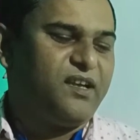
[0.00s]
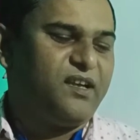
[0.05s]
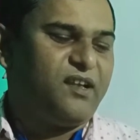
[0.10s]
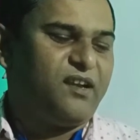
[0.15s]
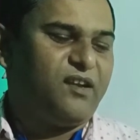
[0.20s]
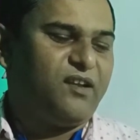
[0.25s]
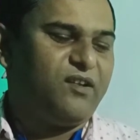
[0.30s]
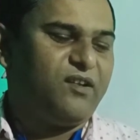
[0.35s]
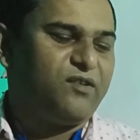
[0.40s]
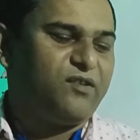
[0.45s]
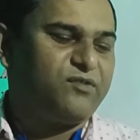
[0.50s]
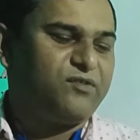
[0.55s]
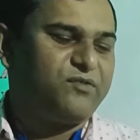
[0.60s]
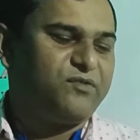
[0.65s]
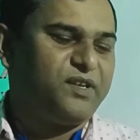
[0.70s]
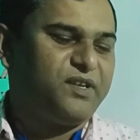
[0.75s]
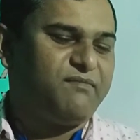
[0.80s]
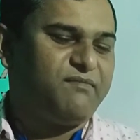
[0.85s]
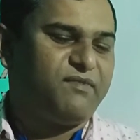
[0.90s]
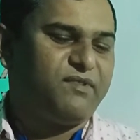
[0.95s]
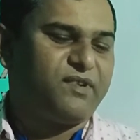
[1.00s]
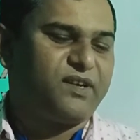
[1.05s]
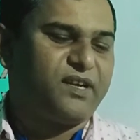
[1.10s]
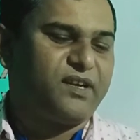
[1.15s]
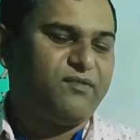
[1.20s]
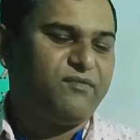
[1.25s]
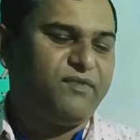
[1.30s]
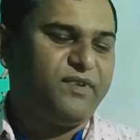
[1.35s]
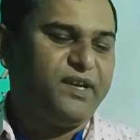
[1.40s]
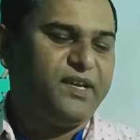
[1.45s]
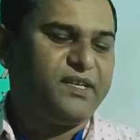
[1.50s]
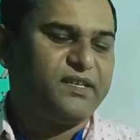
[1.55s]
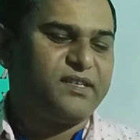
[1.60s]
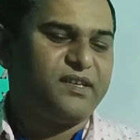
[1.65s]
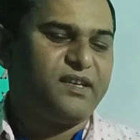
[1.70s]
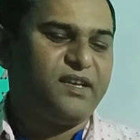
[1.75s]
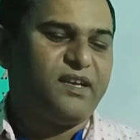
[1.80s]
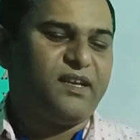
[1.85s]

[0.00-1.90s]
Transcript: learn to labor and wait.